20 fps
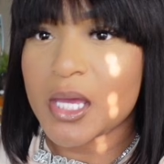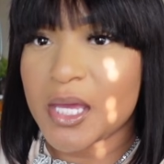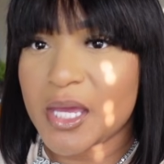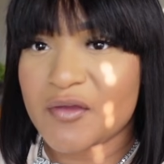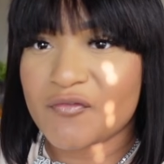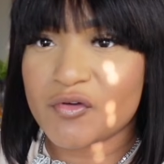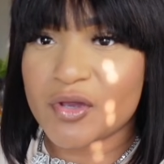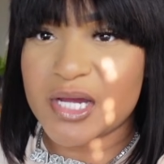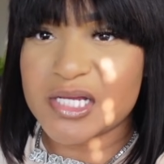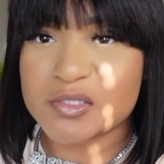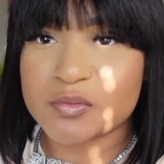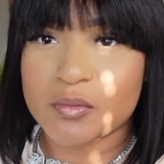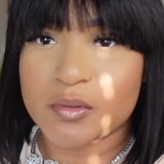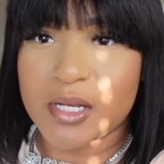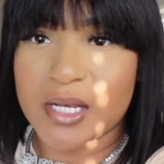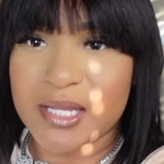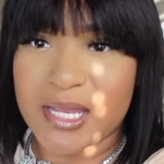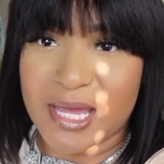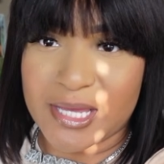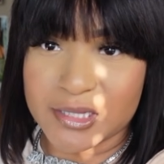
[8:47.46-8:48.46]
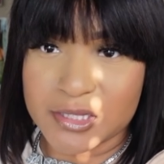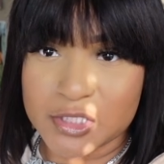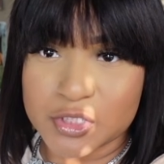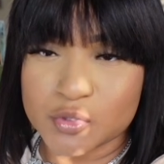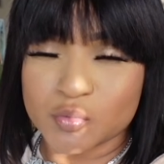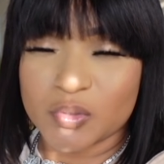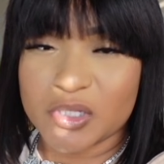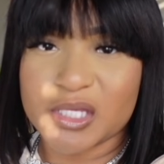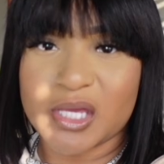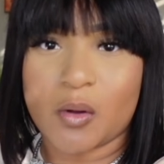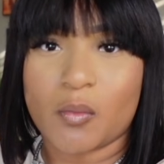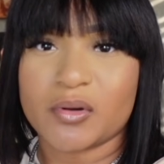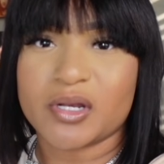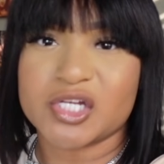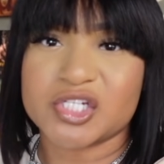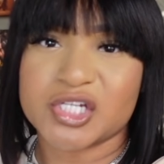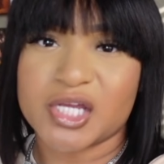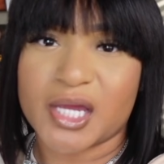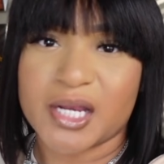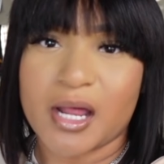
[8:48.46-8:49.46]
If you guys like this wig, y'all
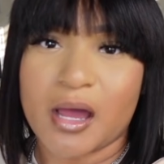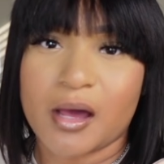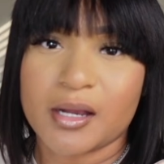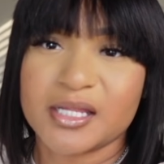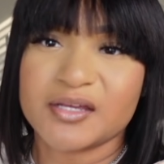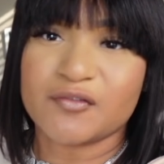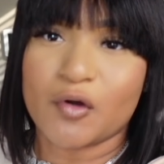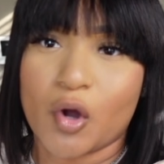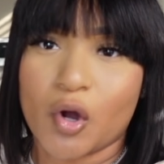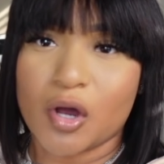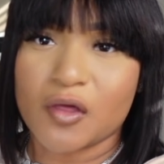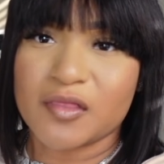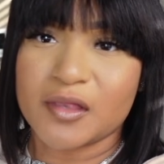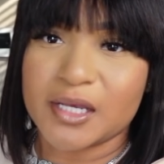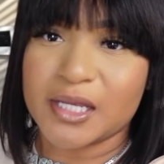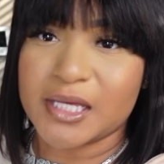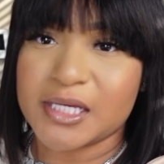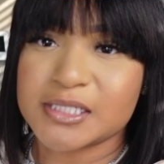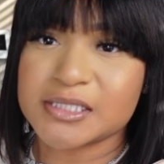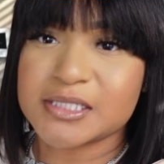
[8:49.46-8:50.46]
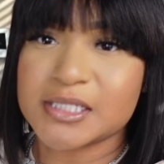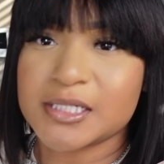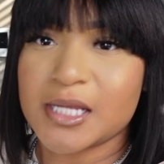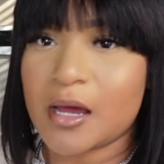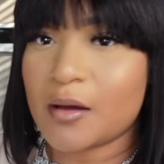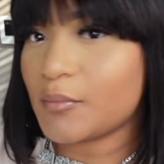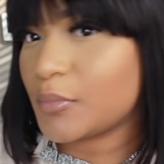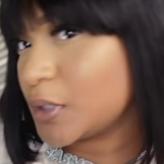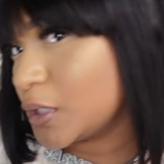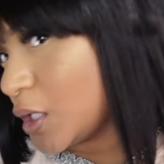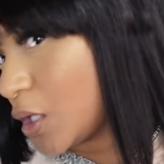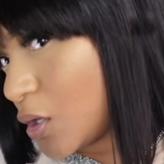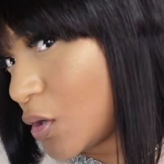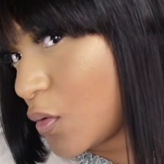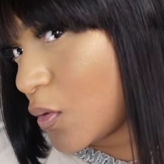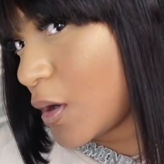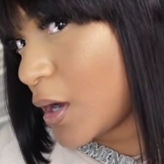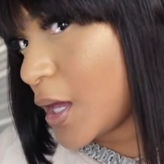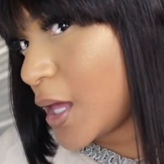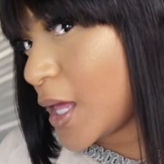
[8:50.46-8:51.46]
want to check it out, I'll leave all the links down
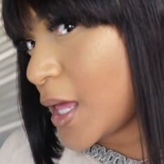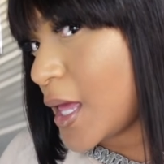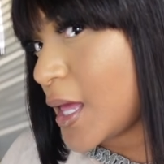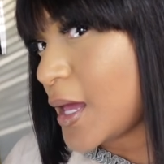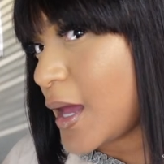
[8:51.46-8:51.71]
below.